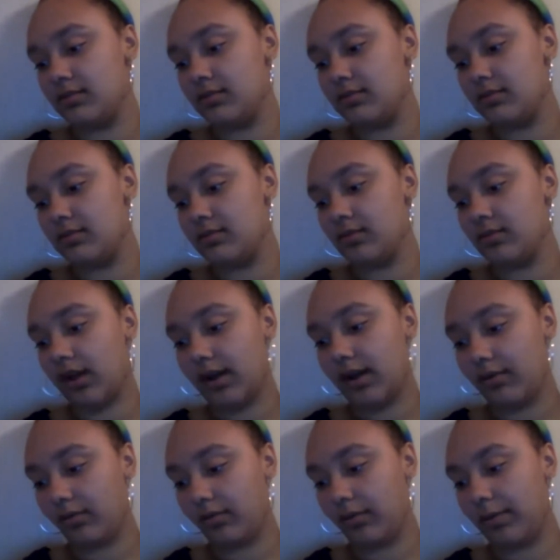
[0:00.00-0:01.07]
I don't
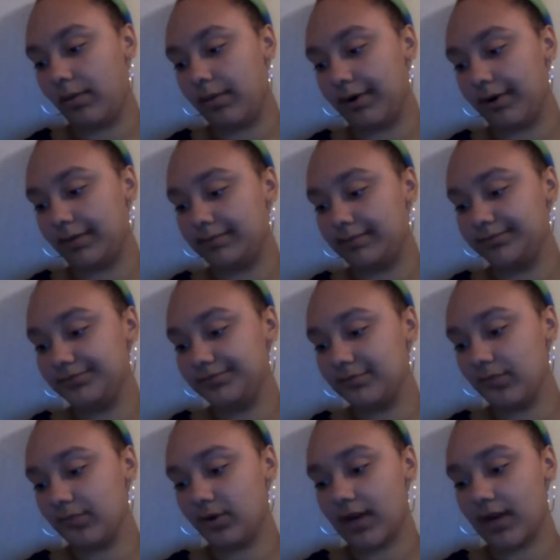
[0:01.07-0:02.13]
remember. Don't ask
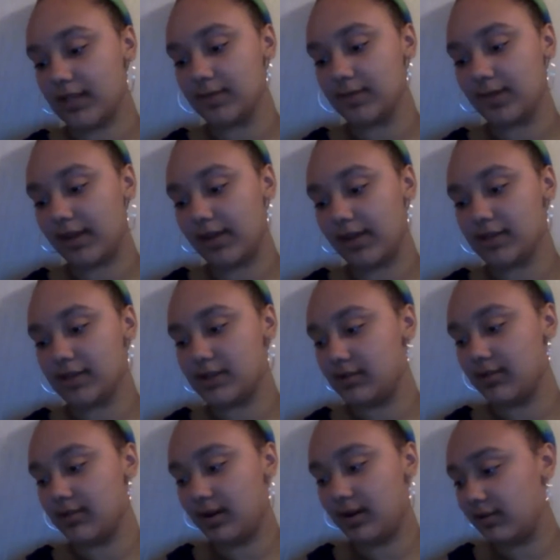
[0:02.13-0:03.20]
me things I don't know
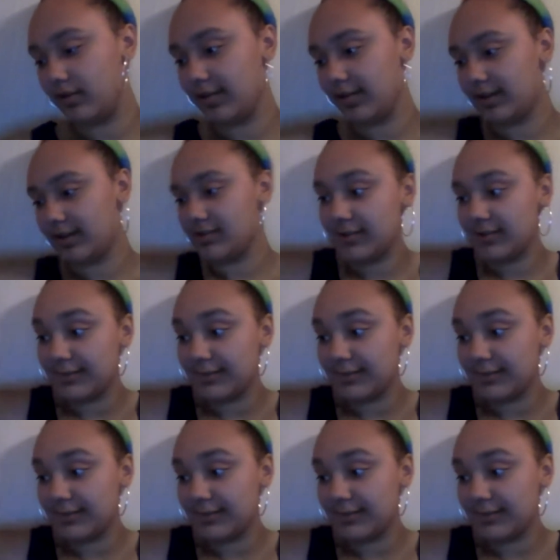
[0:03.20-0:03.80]
the answers to.